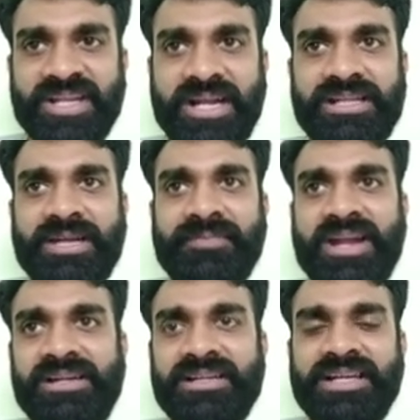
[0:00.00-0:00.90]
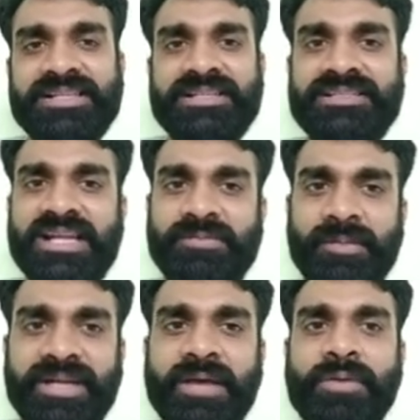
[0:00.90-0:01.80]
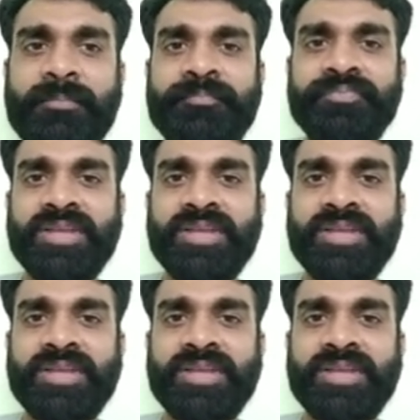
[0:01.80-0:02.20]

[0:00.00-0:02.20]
right, that friendly relations that will be developed,